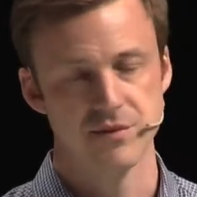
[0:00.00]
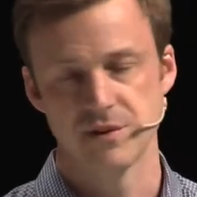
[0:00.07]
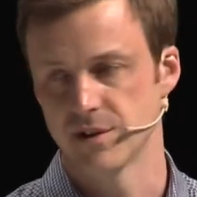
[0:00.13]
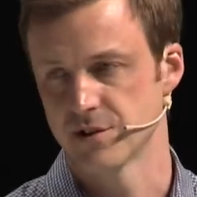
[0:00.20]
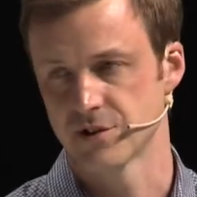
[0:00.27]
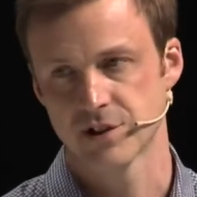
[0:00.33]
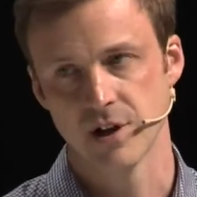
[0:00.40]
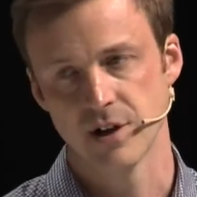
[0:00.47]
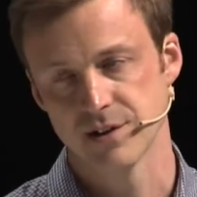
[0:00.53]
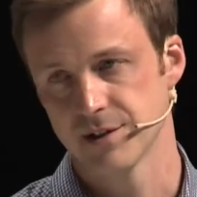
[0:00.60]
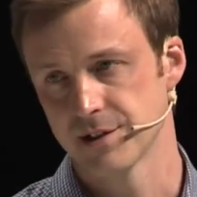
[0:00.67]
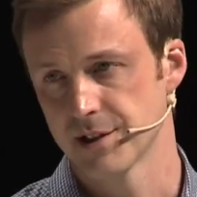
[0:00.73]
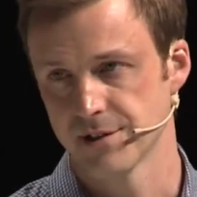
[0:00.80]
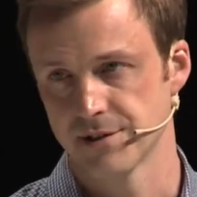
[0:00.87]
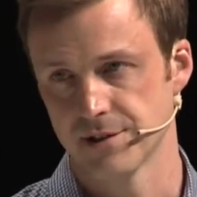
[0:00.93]
There's tons
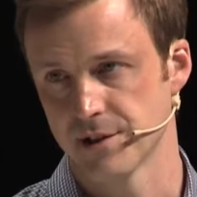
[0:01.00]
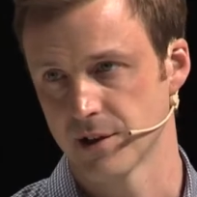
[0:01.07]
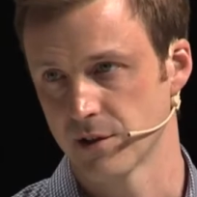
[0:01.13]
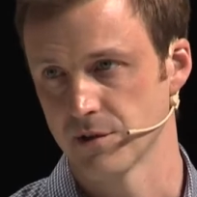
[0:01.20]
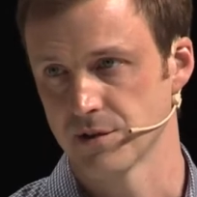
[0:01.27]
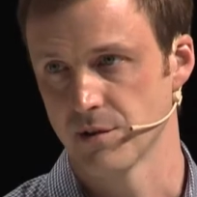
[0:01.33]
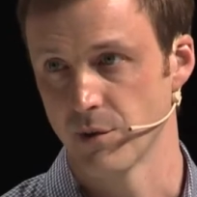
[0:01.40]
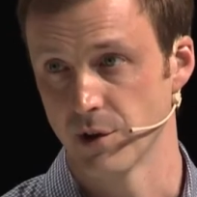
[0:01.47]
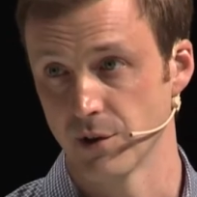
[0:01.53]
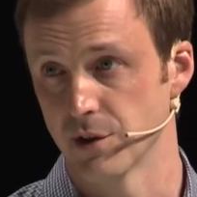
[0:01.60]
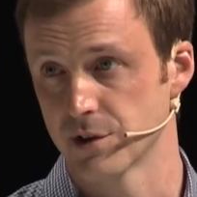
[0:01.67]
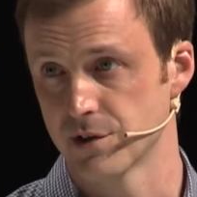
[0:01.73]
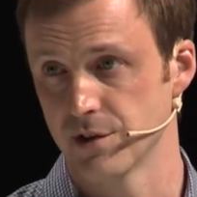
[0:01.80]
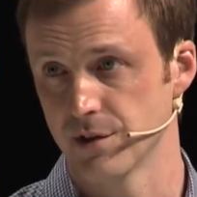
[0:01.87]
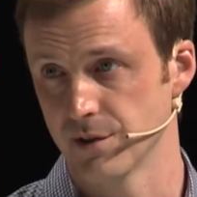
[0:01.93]
and tons of signals that we
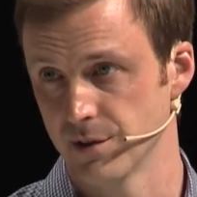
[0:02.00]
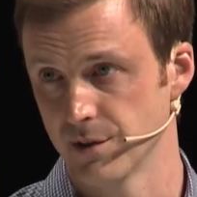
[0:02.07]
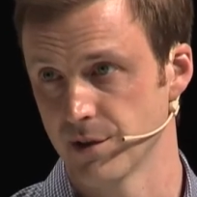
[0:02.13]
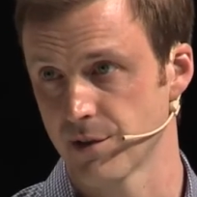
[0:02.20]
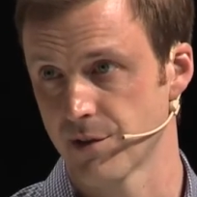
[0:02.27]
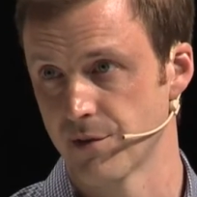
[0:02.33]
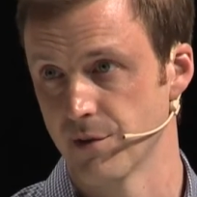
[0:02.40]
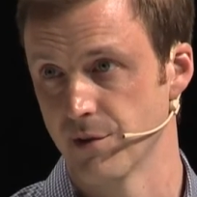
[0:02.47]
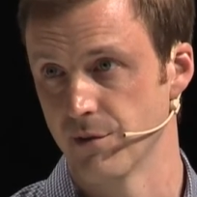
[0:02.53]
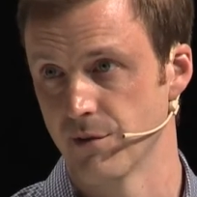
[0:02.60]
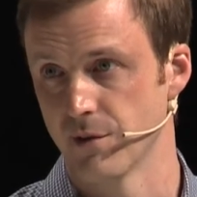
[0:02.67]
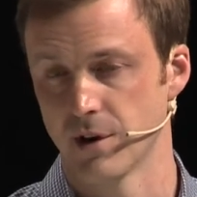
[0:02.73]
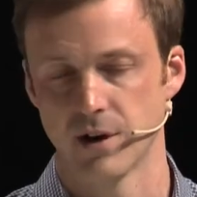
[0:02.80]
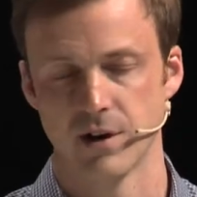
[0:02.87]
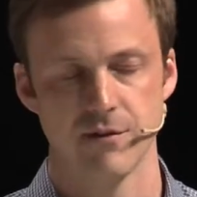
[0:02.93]
looked, look through
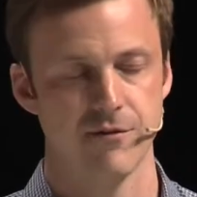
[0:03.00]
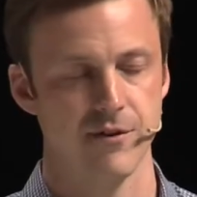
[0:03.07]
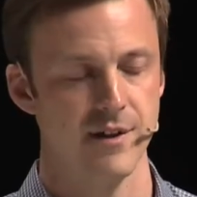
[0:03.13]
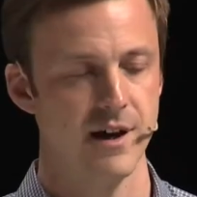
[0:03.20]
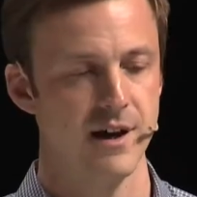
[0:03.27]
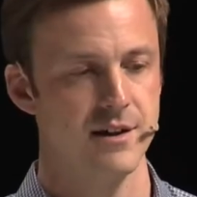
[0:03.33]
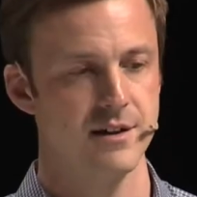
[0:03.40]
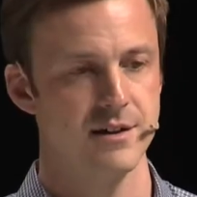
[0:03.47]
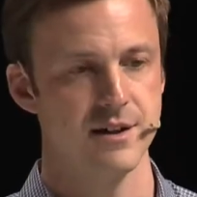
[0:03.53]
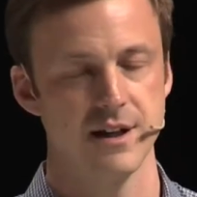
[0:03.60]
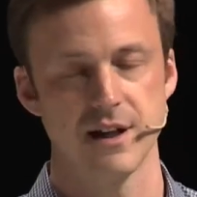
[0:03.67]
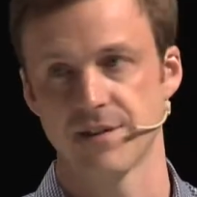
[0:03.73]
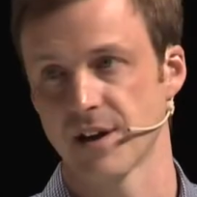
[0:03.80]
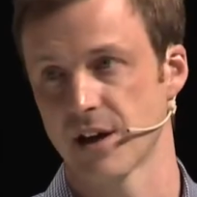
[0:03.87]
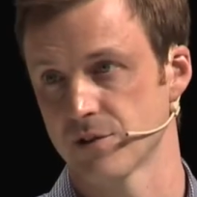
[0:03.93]
uh, for that to
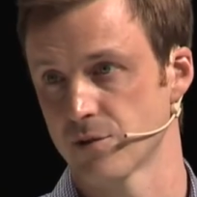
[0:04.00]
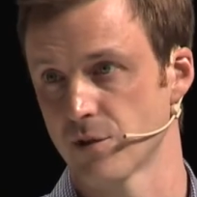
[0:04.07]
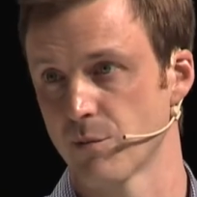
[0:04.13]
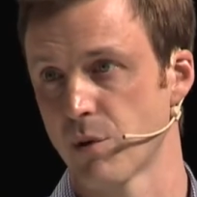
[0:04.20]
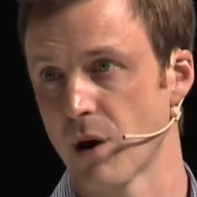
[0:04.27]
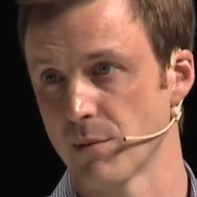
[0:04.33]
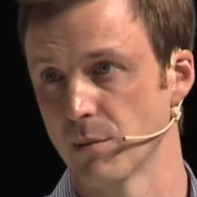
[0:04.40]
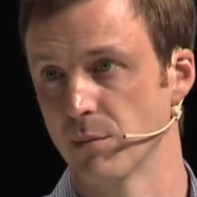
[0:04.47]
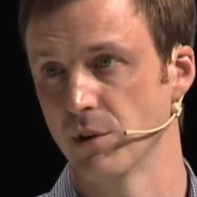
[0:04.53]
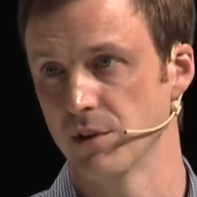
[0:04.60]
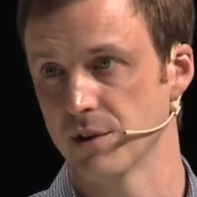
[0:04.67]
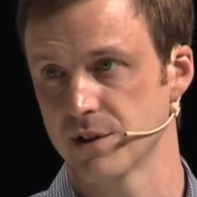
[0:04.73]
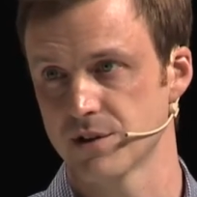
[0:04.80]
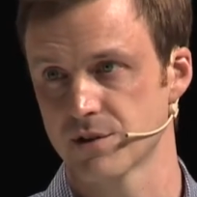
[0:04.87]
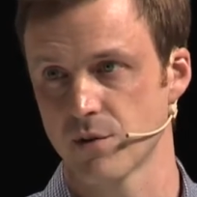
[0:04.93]
get that sort of
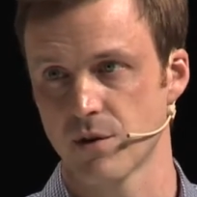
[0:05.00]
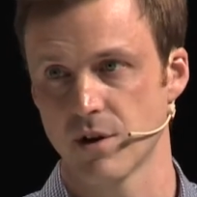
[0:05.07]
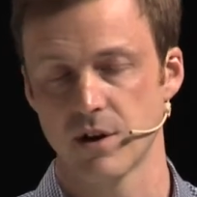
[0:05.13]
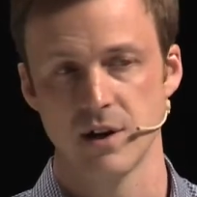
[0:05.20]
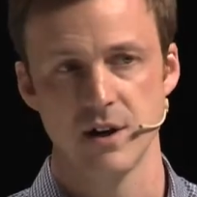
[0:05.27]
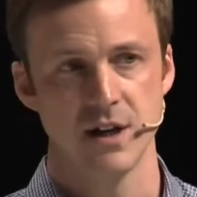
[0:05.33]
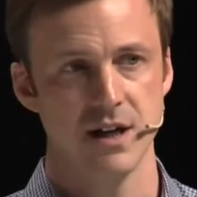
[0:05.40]
probability score.